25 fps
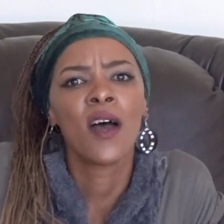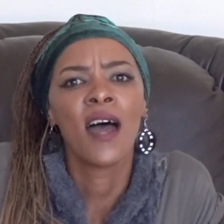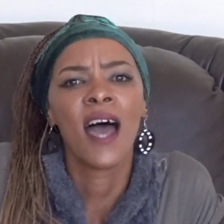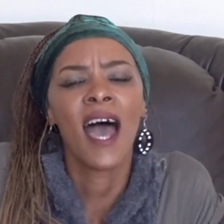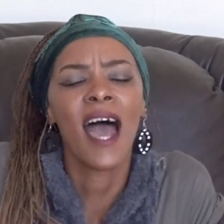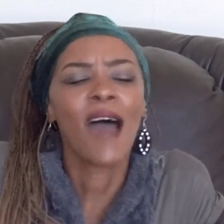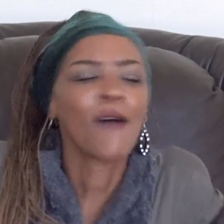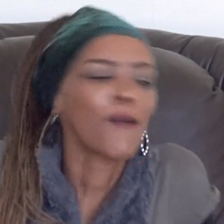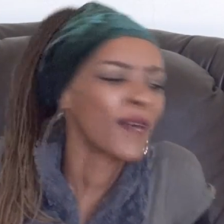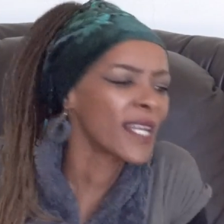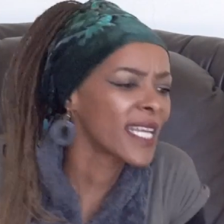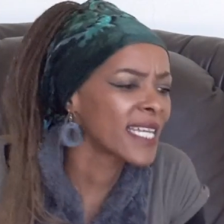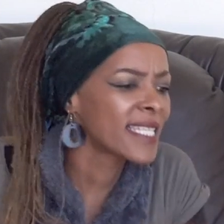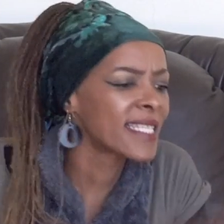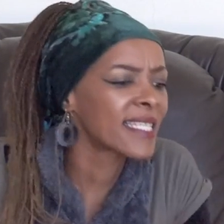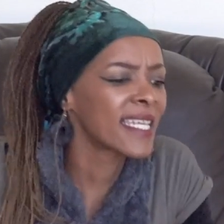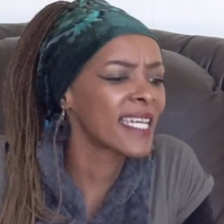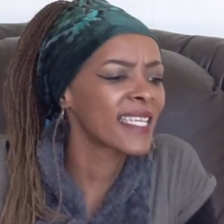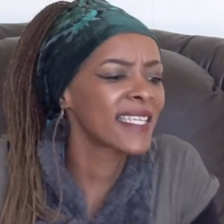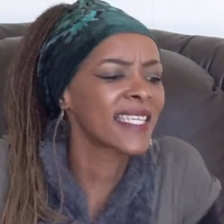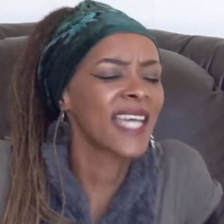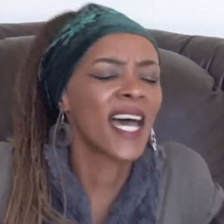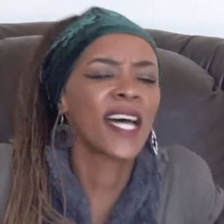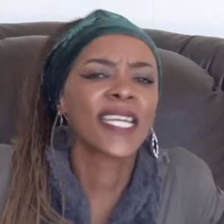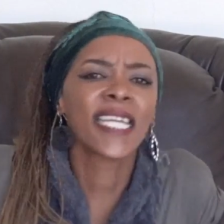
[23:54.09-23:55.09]
I want to
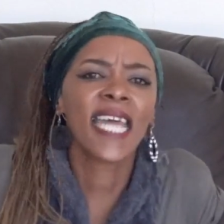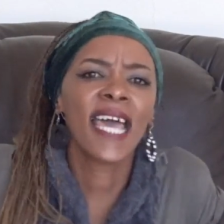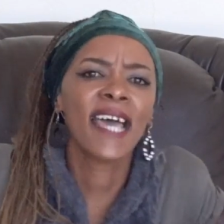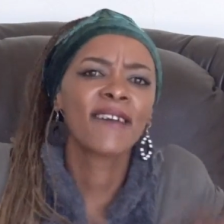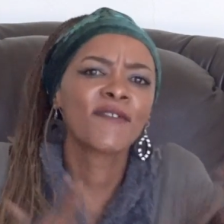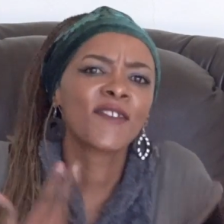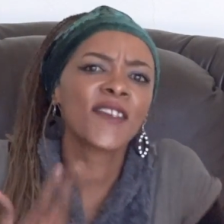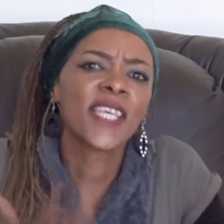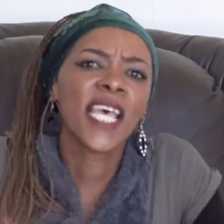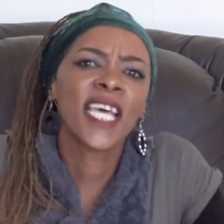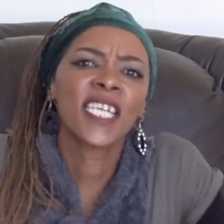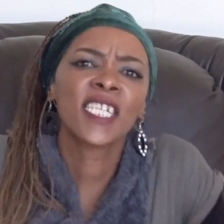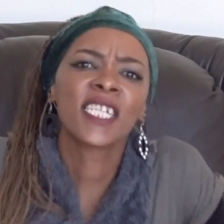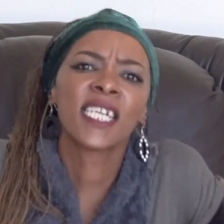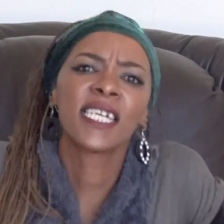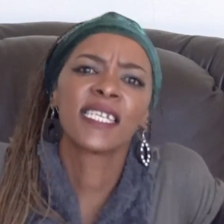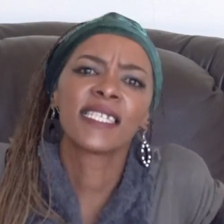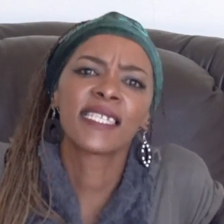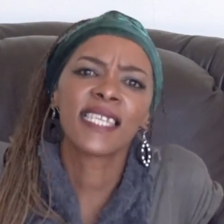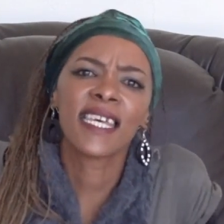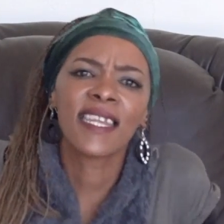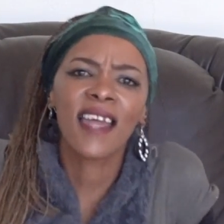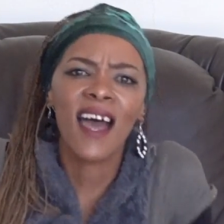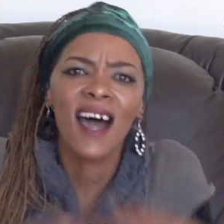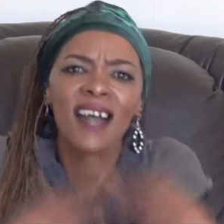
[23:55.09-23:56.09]
sit down and have sessions
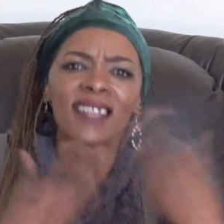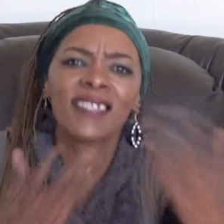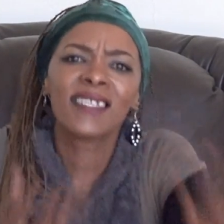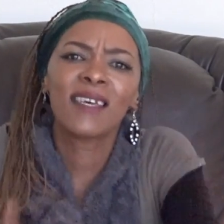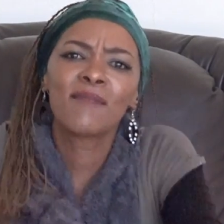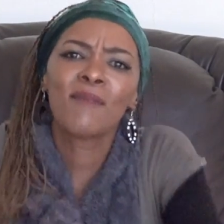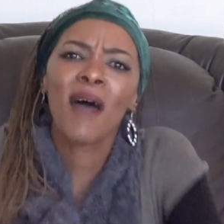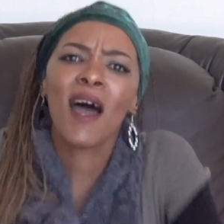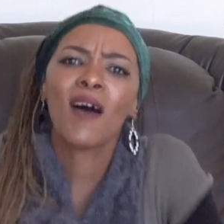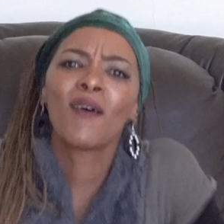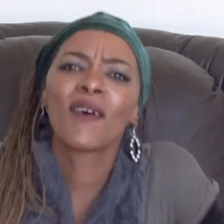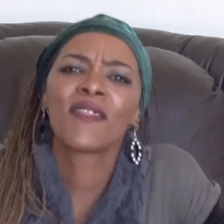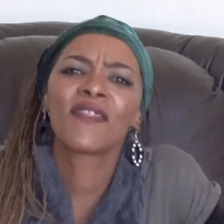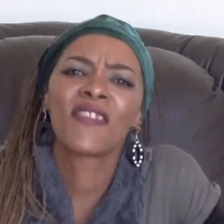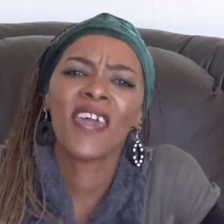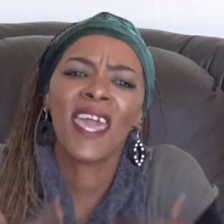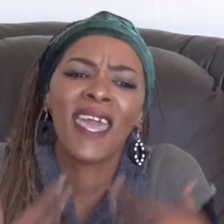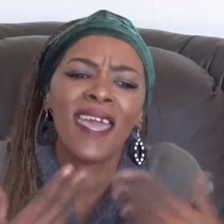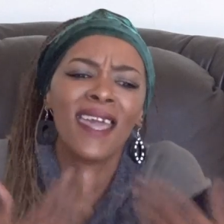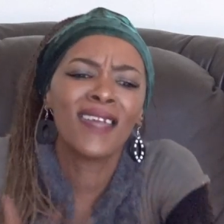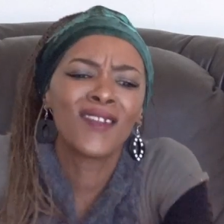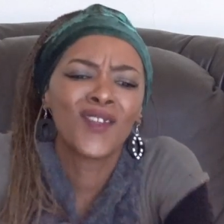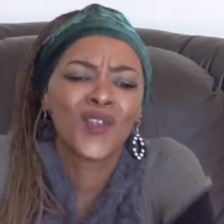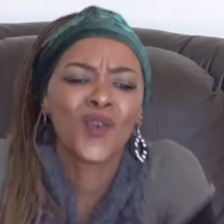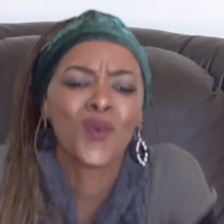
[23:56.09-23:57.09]
and ask them, how are
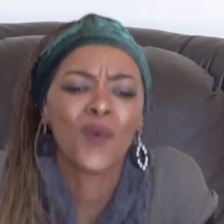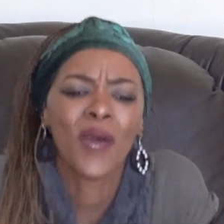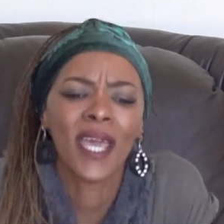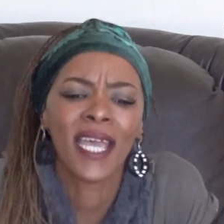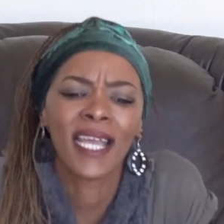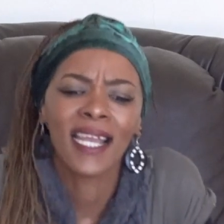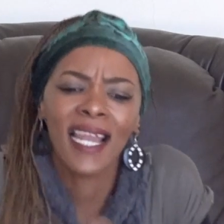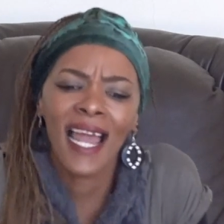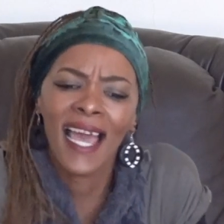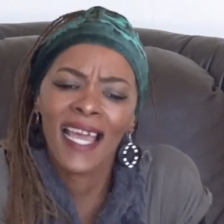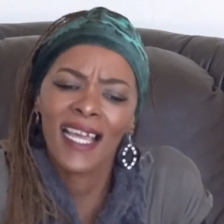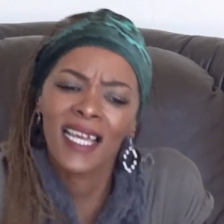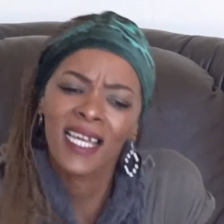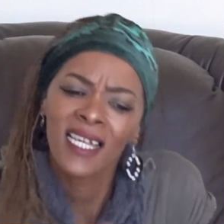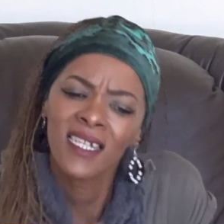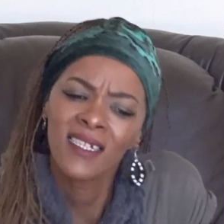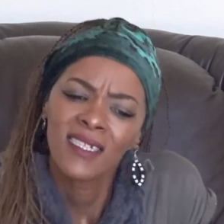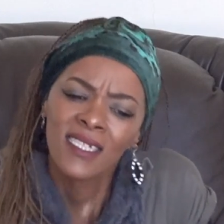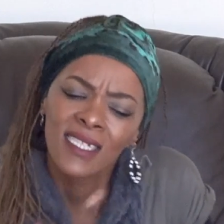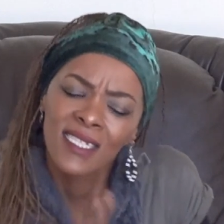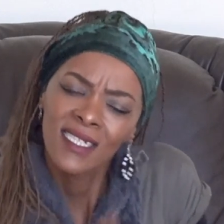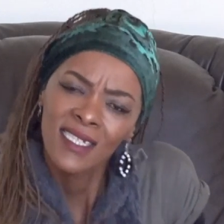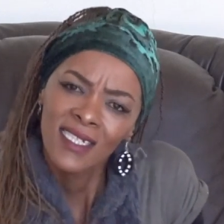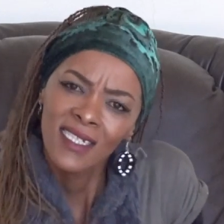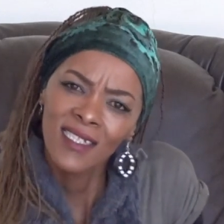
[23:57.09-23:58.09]
they doing? Like,
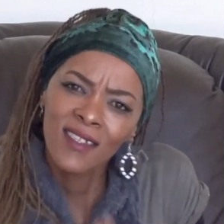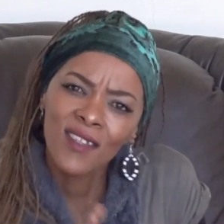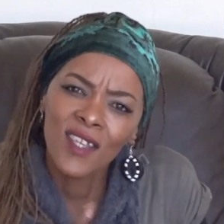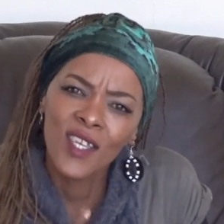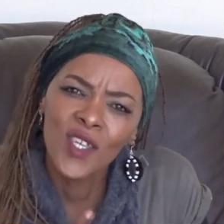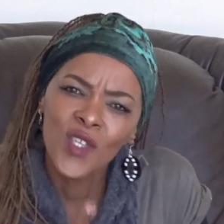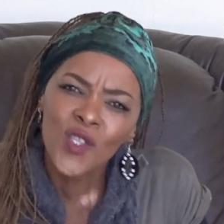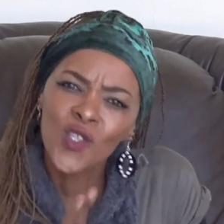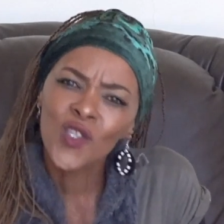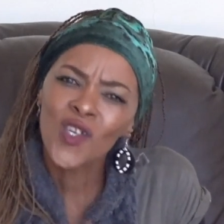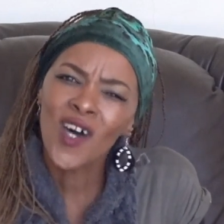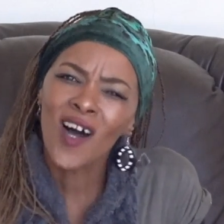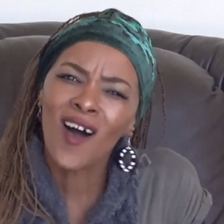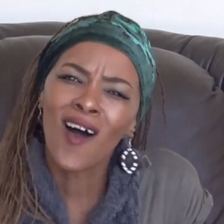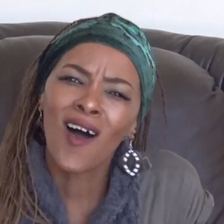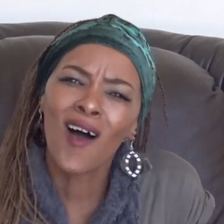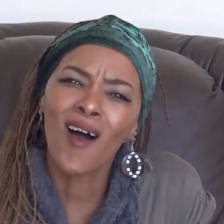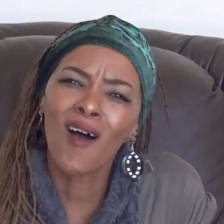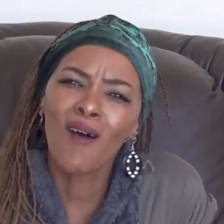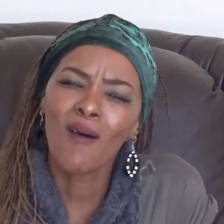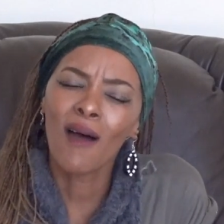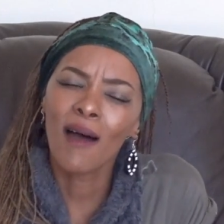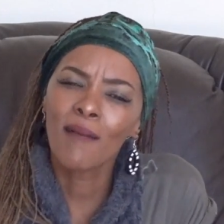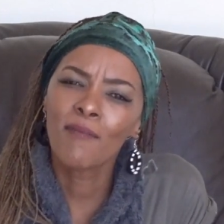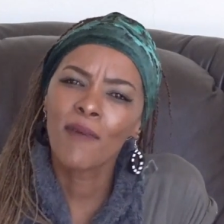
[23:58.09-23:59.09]
so,
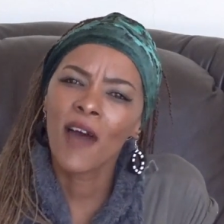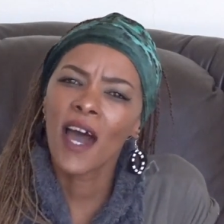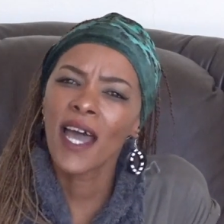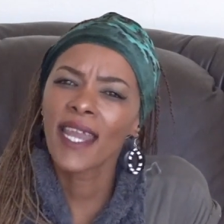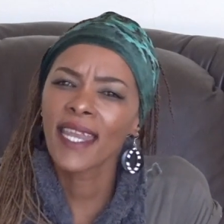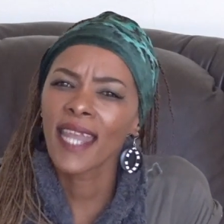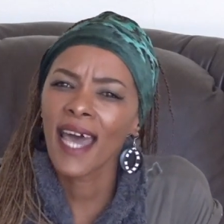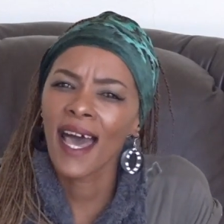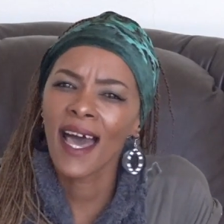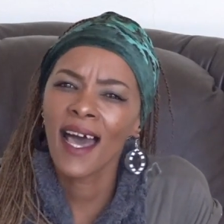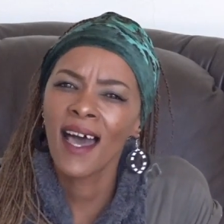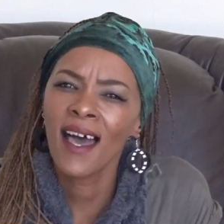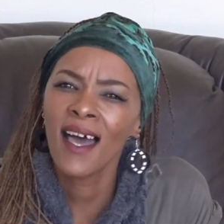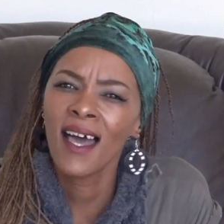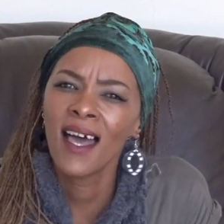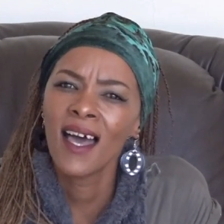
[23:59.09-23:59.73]
Abona,